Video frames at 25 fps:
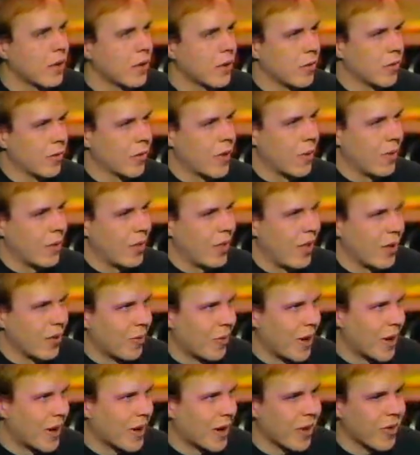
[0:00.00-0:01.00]
So we've come a
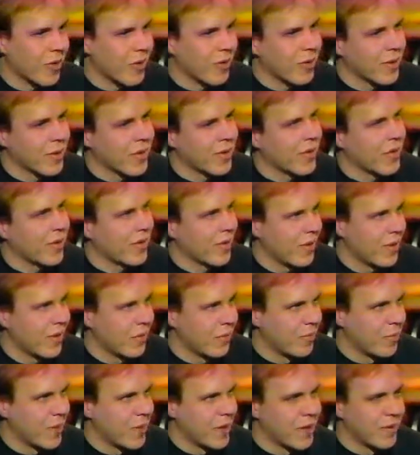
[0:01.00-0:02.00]
long way together. It
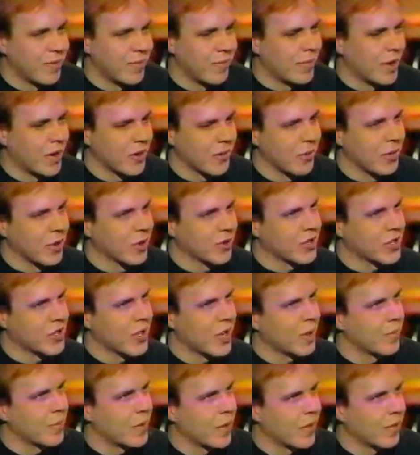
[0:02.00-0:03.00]
would be a real
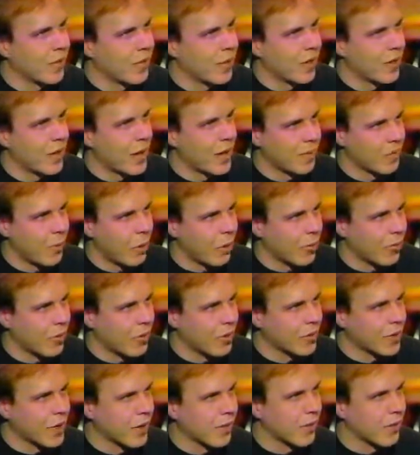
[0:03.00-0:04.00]
shame to sort of let
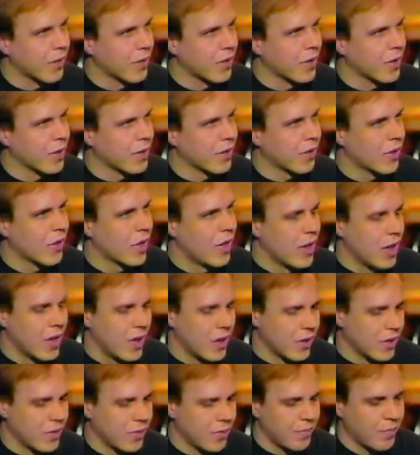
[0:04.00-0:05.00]
personal differences
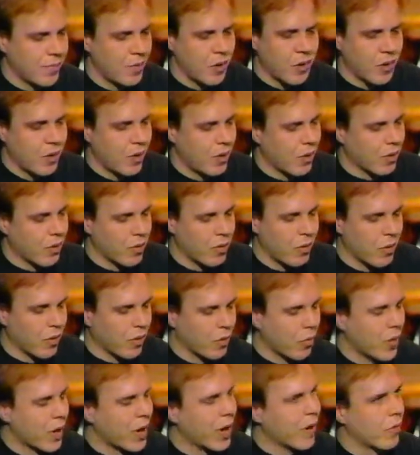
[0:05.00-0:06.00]

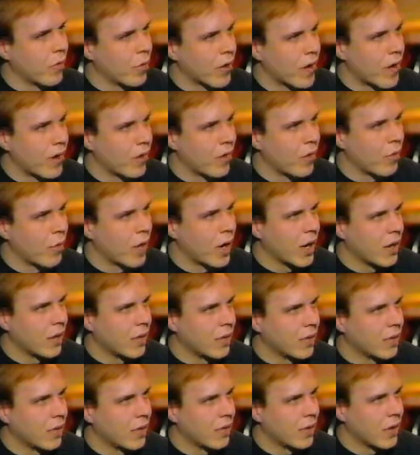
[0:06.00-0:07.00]
or whatever get in the way
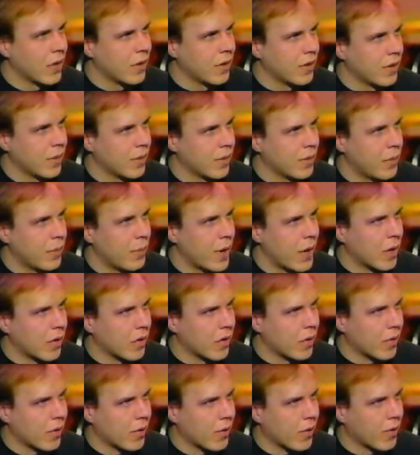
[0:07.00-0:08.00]
of the
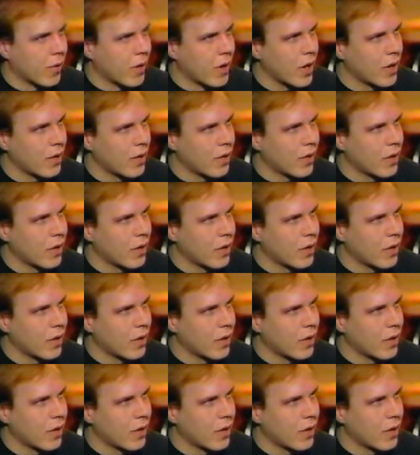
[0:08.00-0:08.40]
band's success.